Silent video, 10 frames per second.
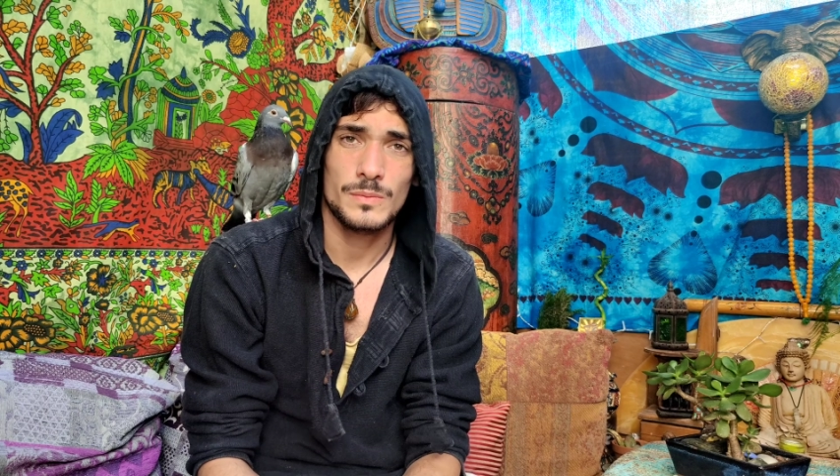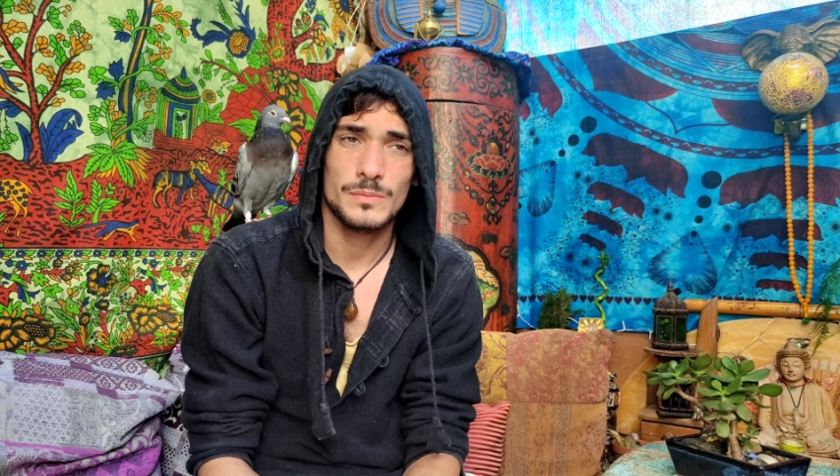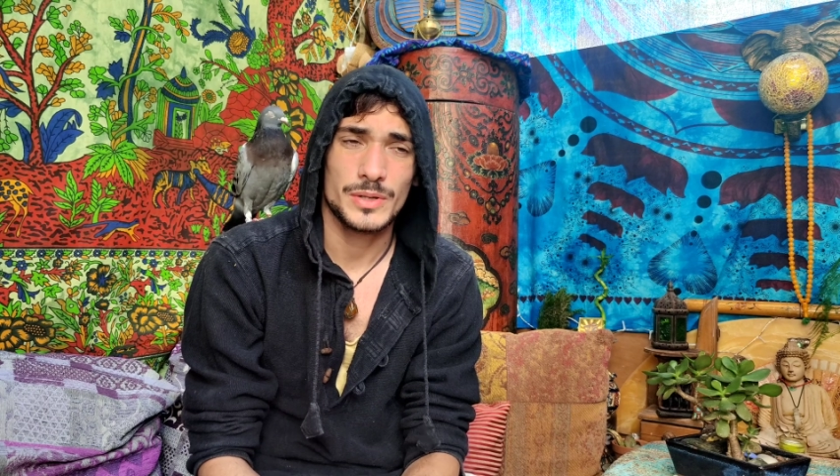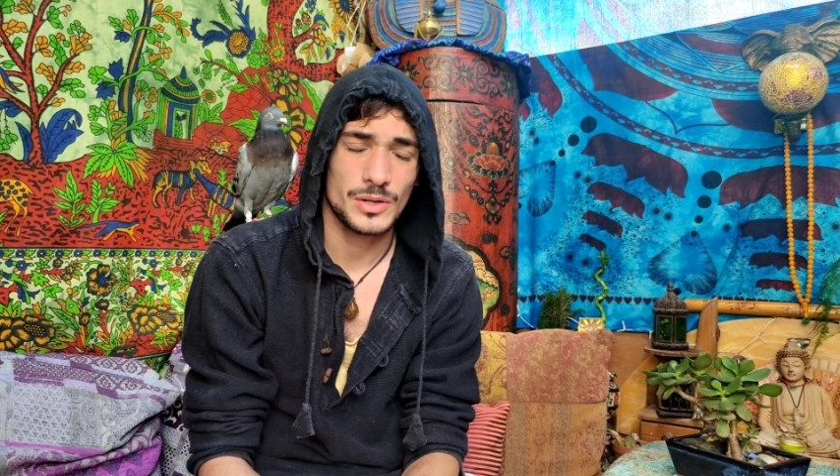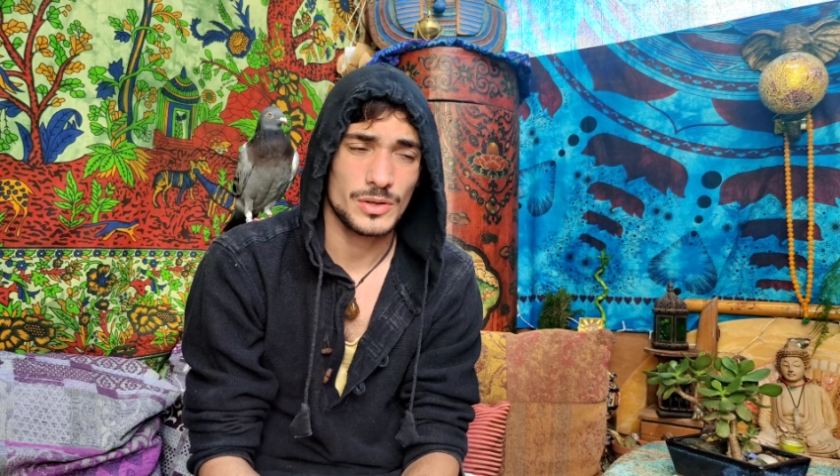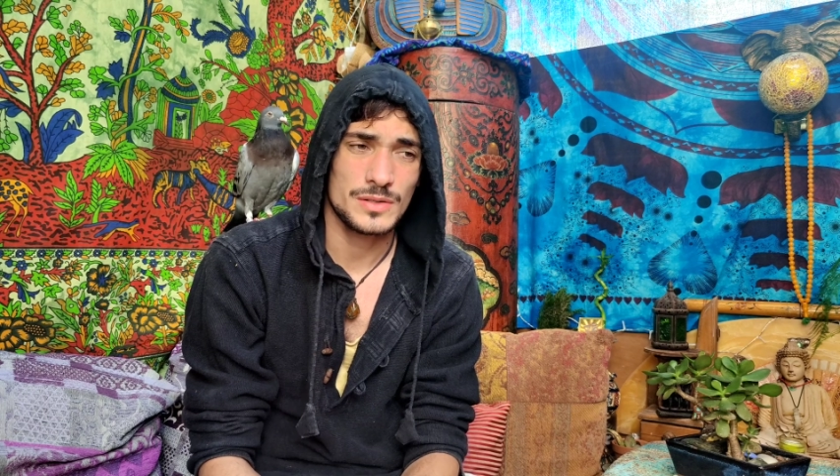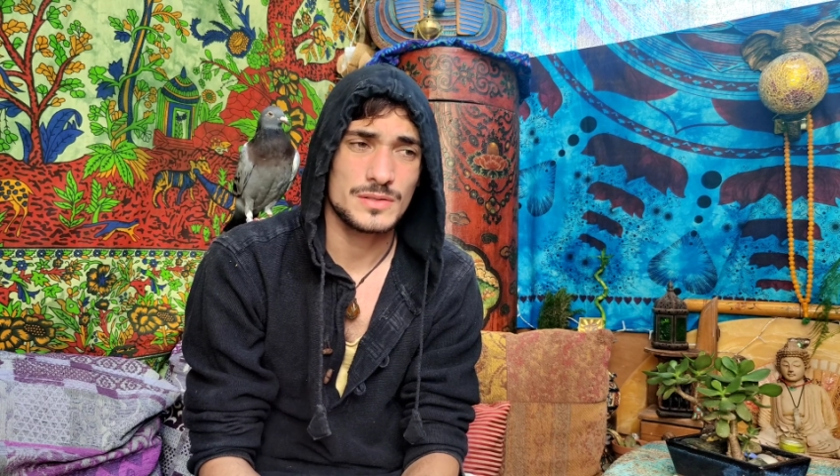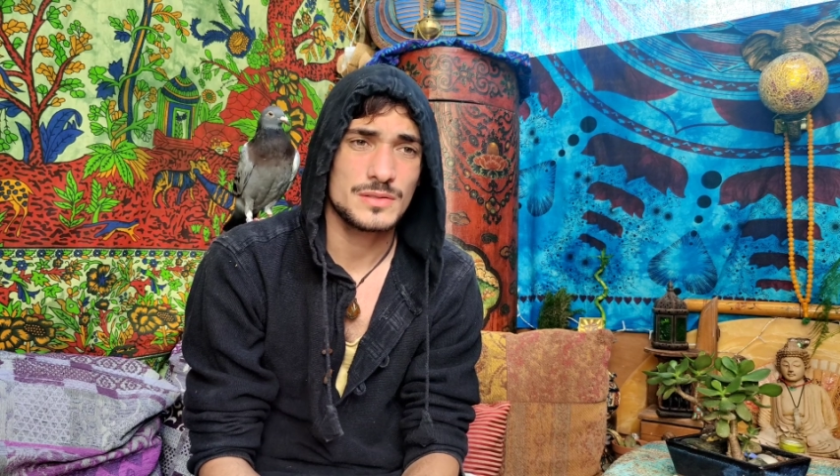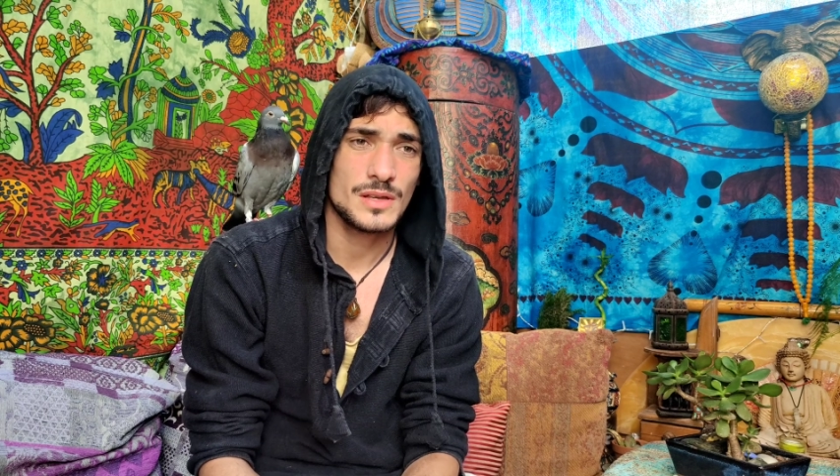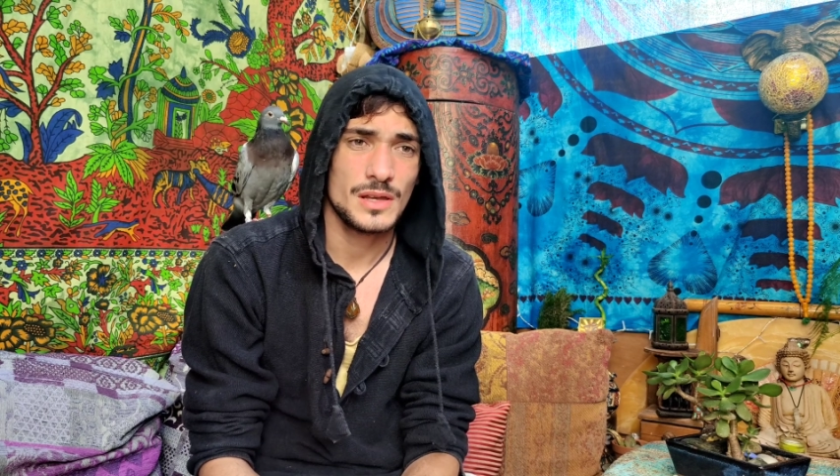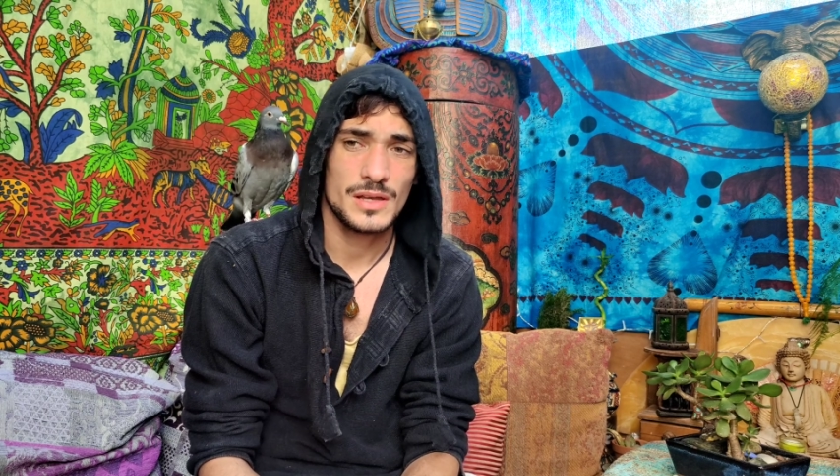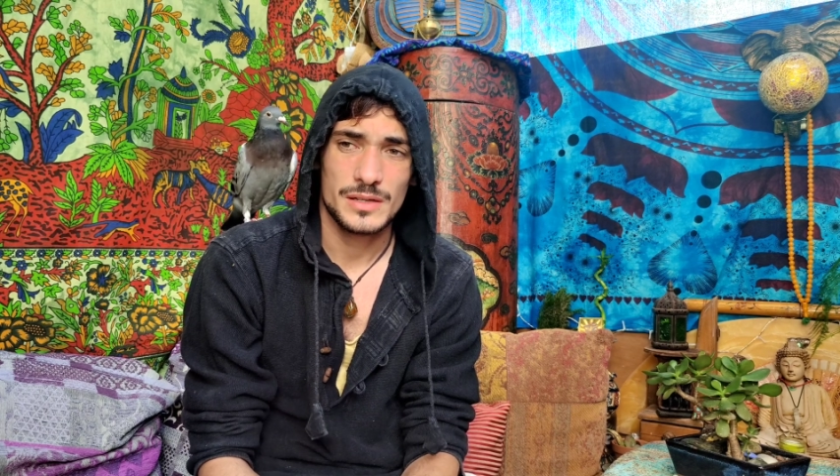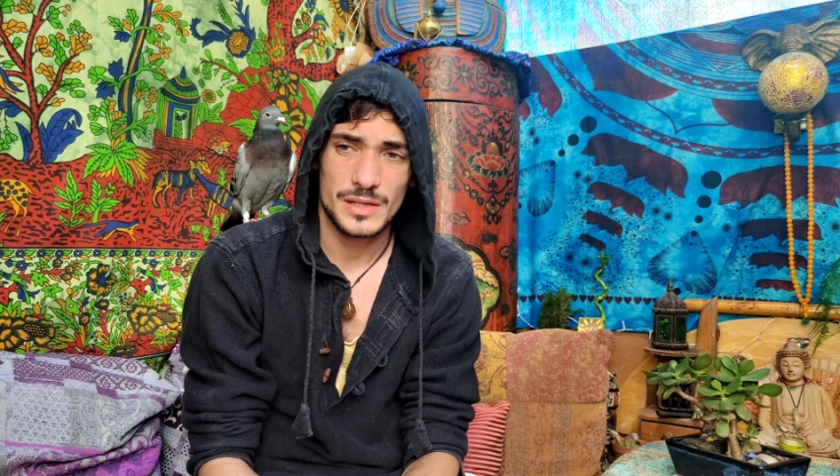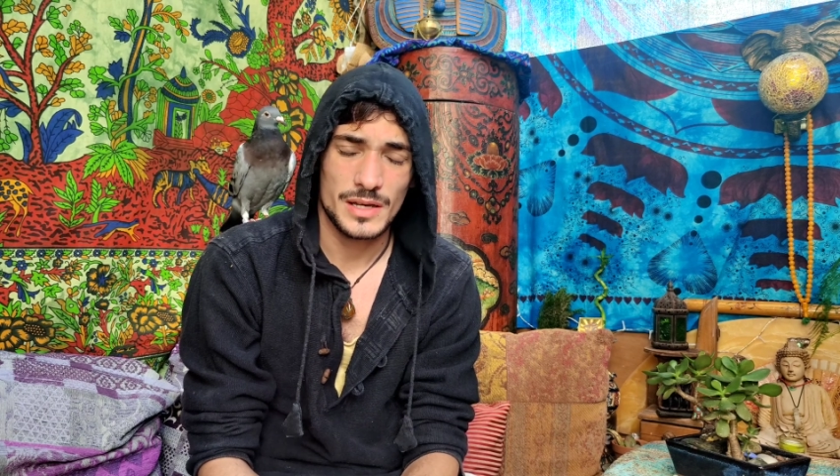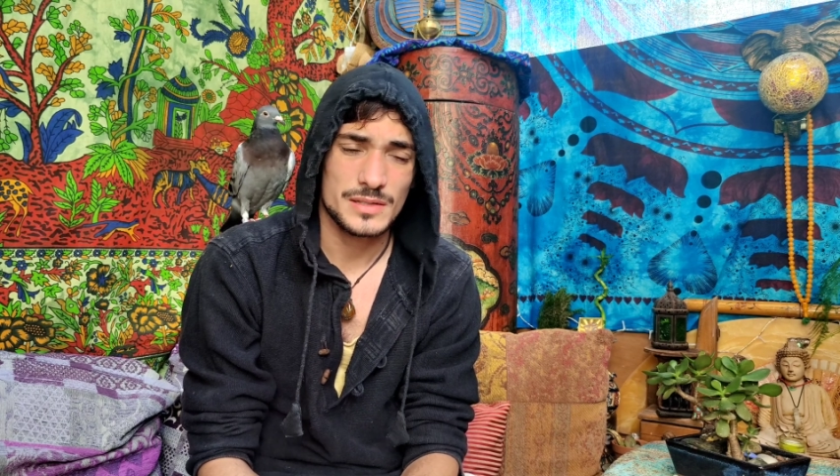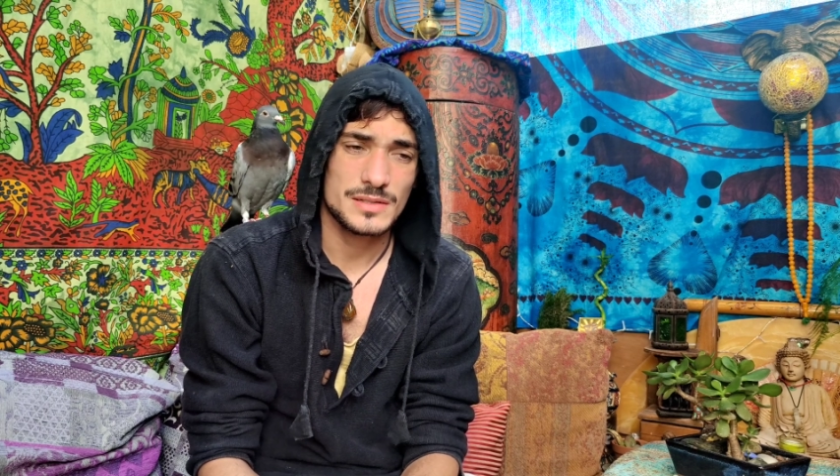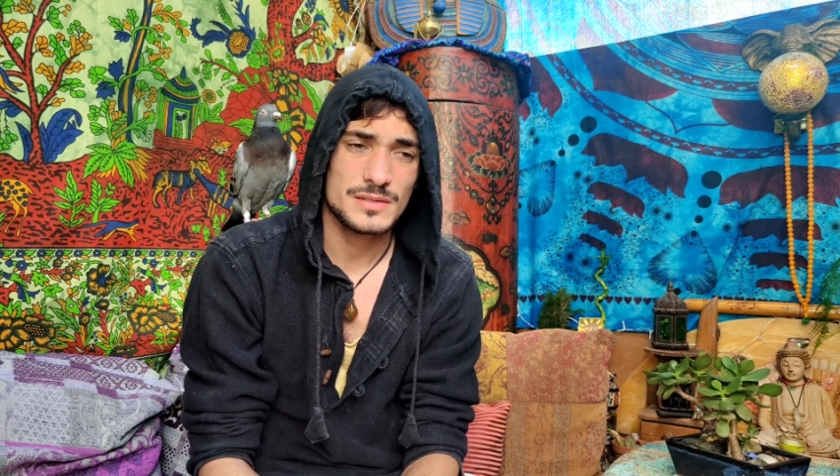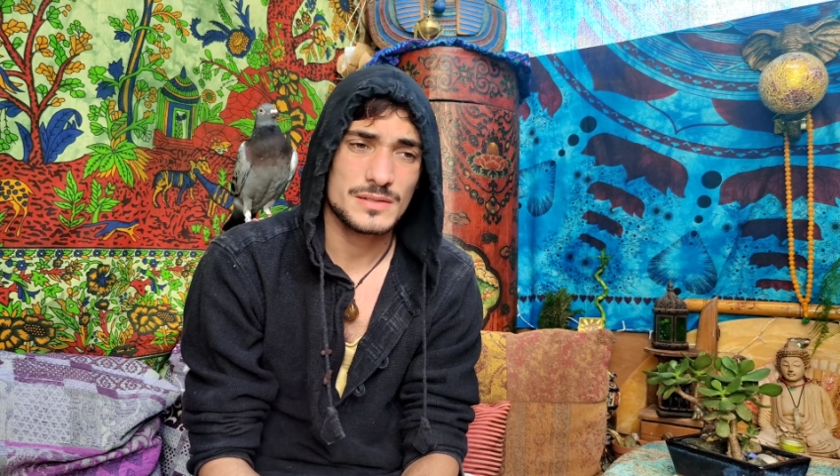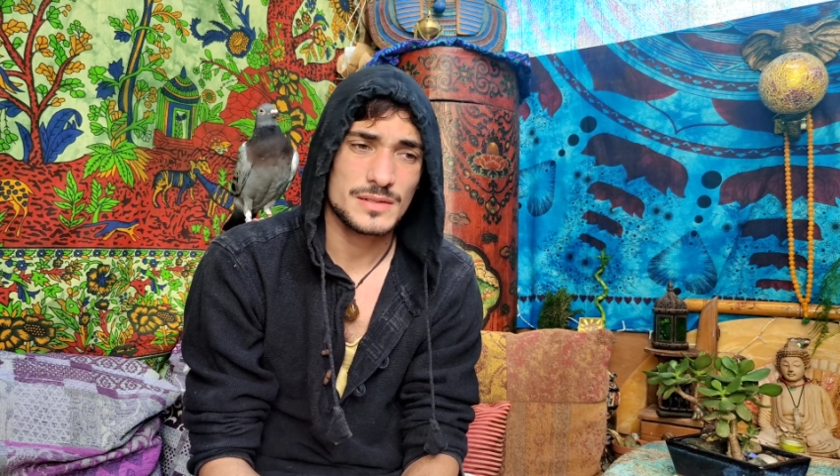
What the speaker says: because yes,